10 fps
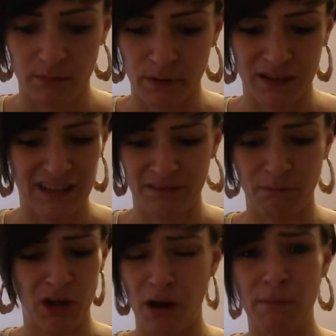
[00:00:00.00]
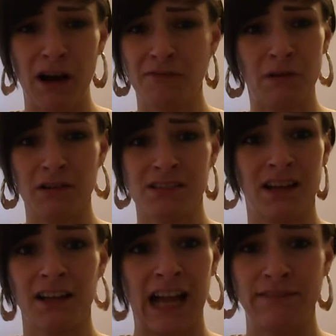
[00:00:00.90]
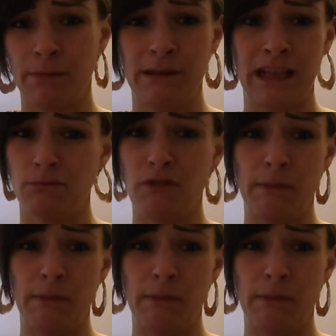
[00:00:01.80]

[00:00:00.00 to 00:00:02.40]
But a bath thermometer, I gave up in the end